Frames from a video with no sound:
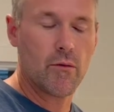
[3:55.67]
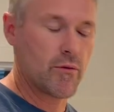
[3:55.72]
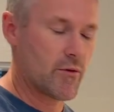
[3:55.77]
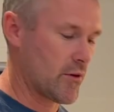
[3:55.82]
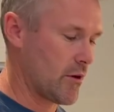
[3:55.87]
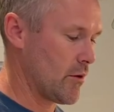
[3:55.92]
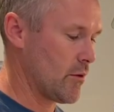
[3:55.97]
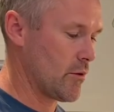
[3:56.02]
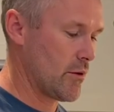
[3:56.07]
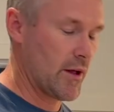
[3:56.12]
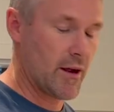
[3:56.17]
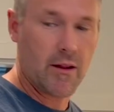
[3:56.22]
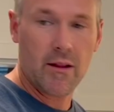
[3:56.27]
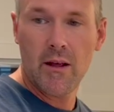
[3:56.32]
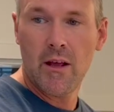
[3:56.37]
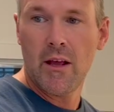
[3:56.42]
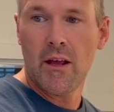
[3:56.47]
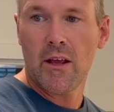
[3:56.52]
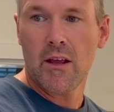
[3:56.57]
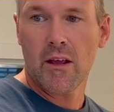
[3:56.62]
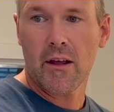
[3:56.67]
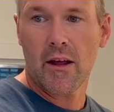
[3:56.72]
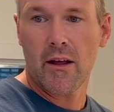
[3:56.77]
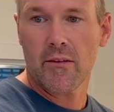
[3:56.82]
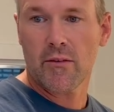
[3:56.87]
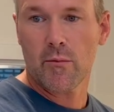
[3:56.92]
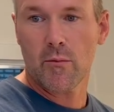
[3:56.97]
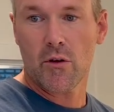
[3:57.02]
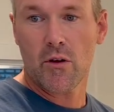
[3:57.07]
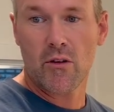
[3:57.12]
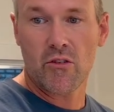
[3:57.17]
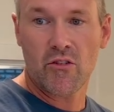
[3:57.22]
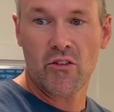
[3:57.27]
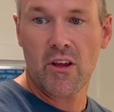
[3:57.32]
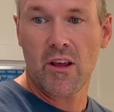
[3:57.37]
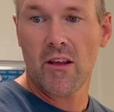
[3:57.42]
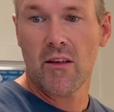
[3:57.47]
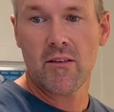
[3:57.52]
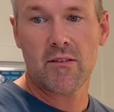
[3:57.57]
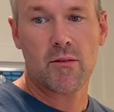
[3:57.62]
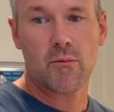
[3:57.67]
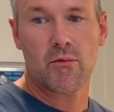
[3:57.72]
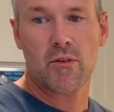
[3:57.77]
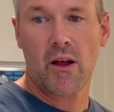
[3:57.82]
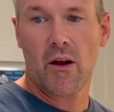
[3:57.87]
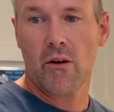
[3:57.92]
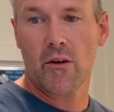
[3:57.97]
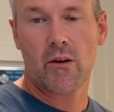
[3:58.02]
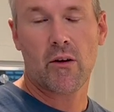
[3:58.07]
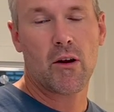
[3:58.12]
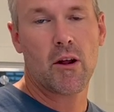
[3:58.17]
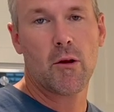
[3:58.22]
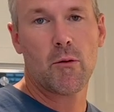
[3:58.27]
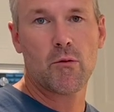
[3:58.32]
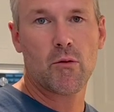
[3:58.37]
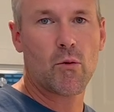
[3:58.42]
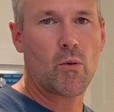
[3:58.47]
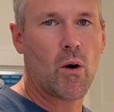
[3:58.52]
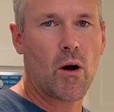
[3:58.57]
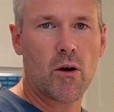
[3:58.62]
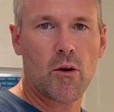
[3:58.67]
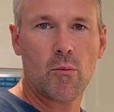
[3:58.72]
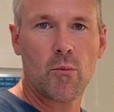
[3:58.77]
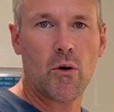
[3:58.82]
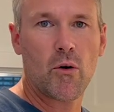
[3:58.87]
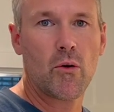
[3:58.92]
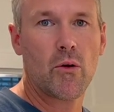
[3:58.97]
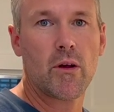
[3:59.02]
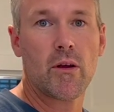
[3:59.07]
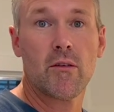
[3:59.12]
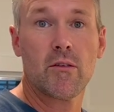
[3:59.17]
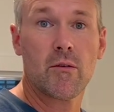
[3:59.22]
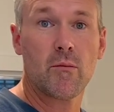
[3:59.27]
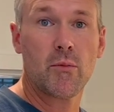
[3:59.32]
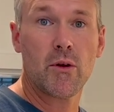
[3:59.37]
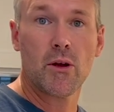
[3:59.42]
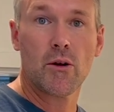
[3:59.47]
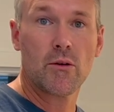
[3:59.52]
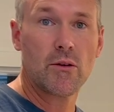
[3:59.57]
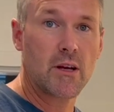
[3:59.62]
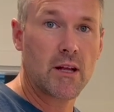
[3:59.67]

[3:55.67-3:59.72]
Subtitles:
So like, you got some good cheese, some sour cream, some guacamole, some pico de